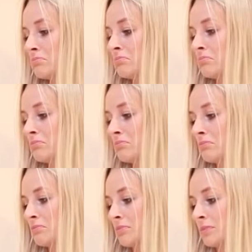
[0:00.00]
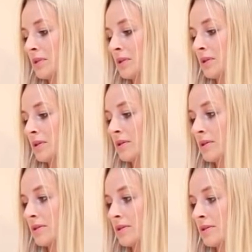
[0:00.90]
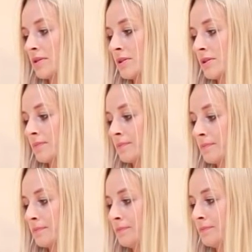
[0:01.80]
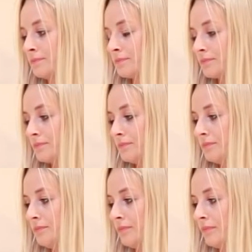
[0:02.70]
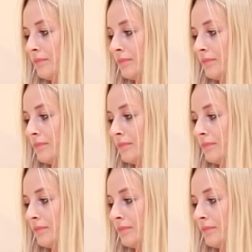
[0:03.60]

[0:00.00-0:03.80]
The person shown says nothing.